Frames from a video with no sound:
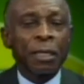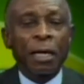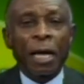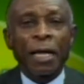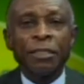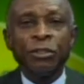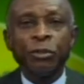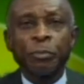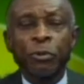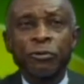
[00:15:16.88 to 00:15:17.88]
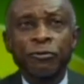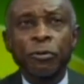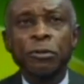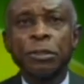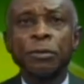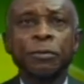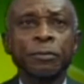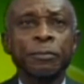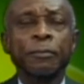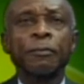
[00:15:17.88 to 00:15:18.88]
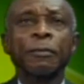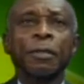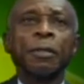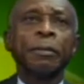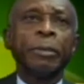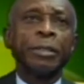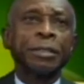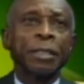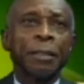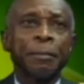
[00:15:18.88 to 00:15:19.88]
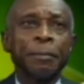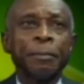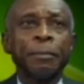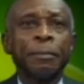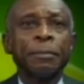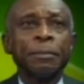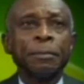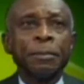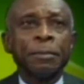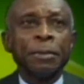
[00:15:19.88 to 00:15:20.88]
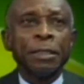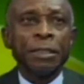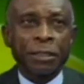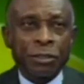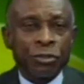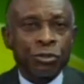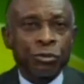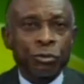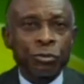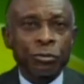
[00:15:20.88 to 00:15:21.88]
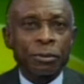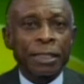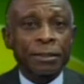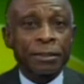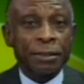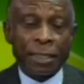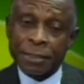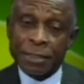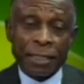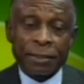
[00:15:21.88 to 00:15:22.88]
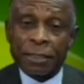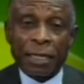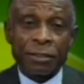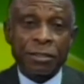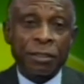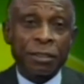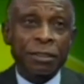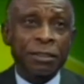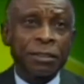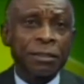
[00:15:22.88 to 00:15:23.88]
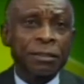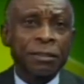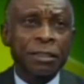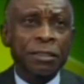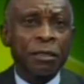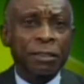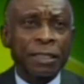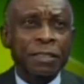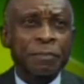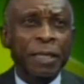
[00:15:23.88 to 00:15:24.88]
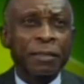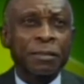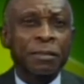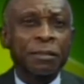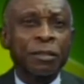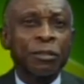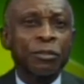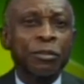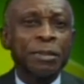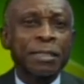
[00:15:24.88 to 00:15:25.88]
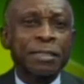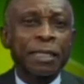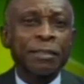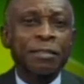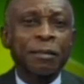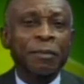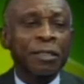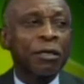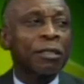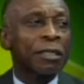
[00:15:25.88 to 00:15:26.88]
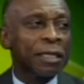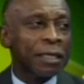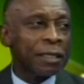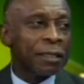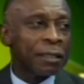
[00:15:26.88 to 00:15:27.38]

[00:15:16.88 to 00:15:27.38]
a new portfolio, but it is true that, yes, I certainly did not expect to be assigned something other than